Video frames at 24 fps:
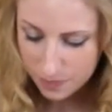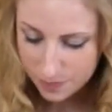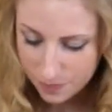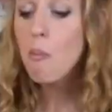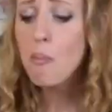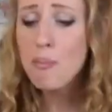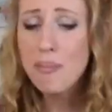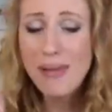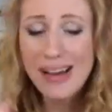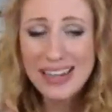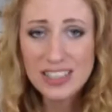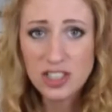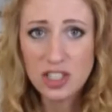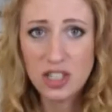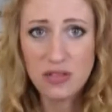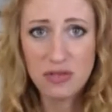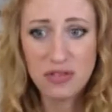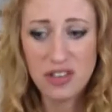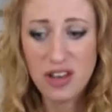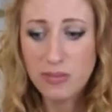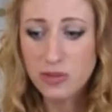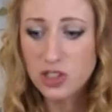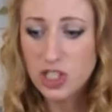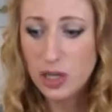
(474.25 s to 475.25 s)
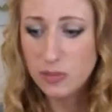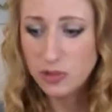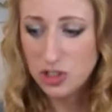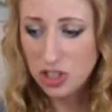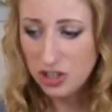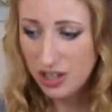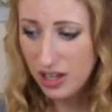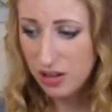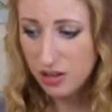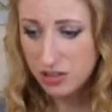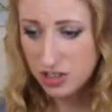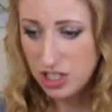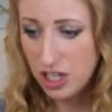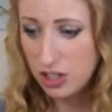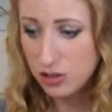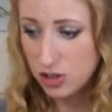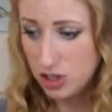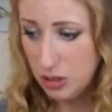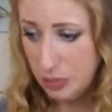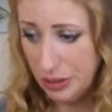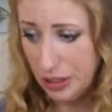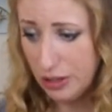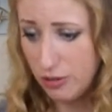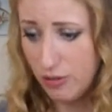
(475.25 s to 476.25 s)
Massive thumbs up to that
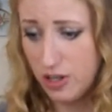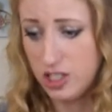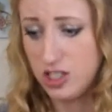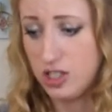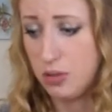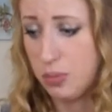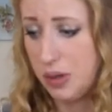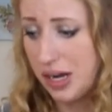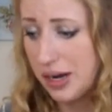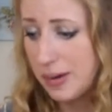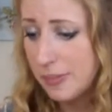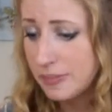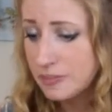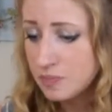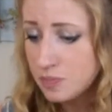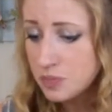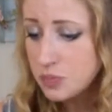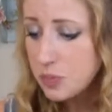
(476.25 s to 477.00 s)
Tanya recipe.